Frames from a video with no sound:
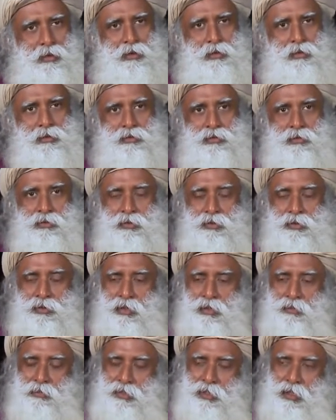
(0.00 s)
So the
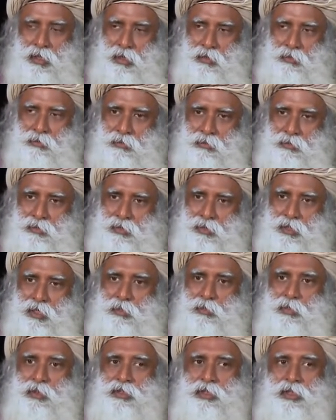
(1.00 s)
same sound
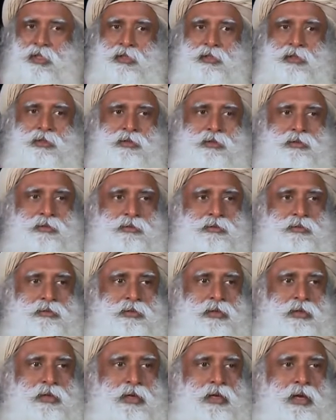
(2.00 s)
can be
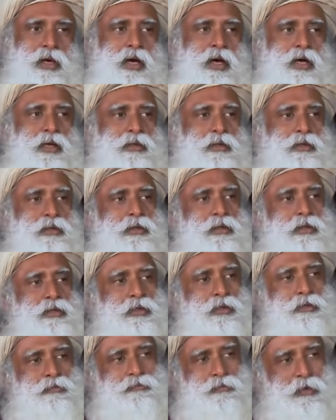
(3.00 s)
taken and
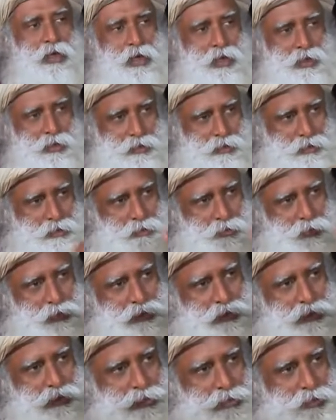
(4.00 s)
refined to a
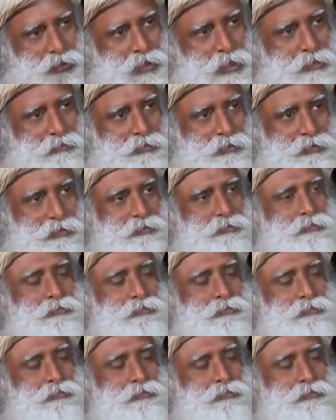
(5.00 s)
certain level.